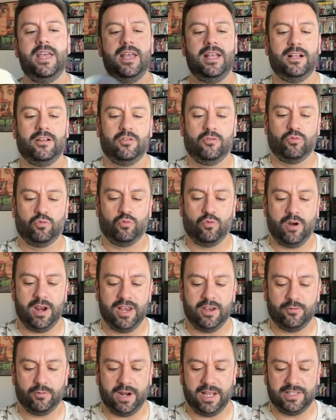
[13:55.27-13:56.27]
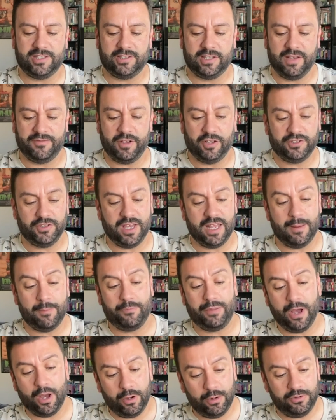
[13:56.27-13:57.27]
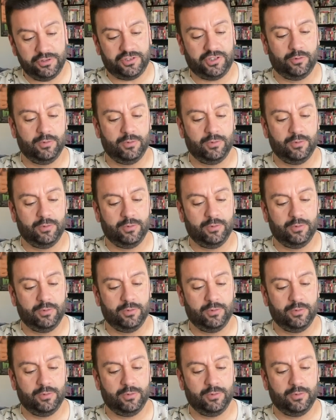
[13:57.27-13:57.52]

Great, great stuff. You also got a poster